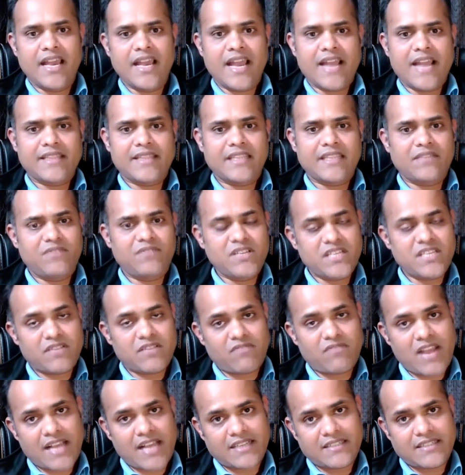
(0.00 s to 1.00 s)
And then feature
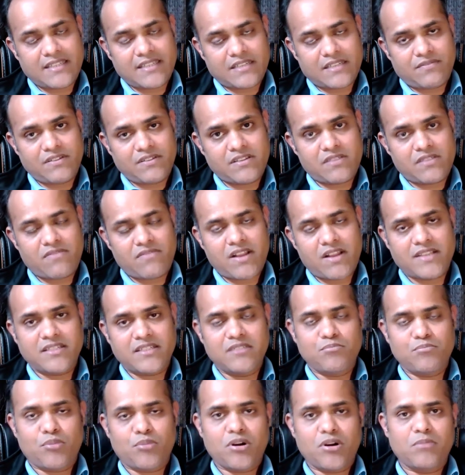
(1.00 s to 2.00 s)
flags, yes, feature flags
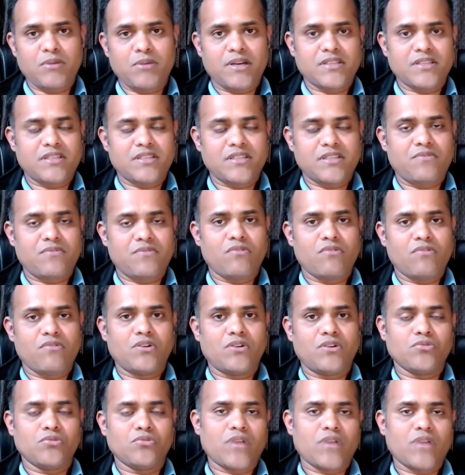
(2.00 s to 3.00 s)
is important because if you want
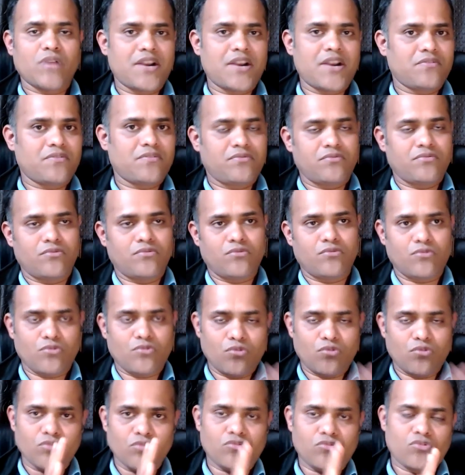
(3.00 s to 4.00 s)
to kind of
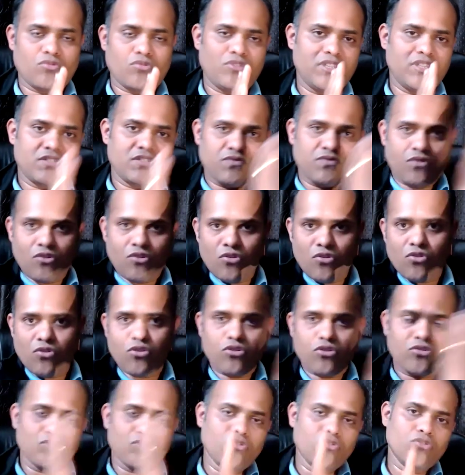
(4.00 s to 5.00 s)
go through this flow
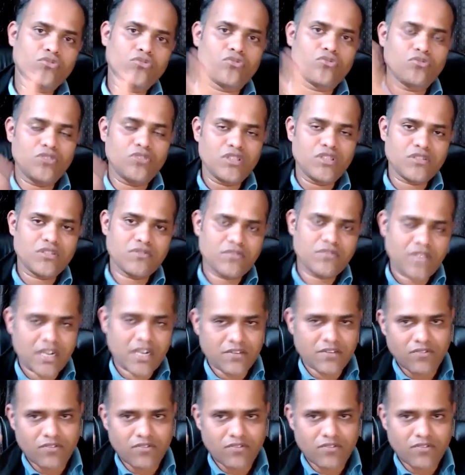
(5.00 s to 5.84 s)
or go through that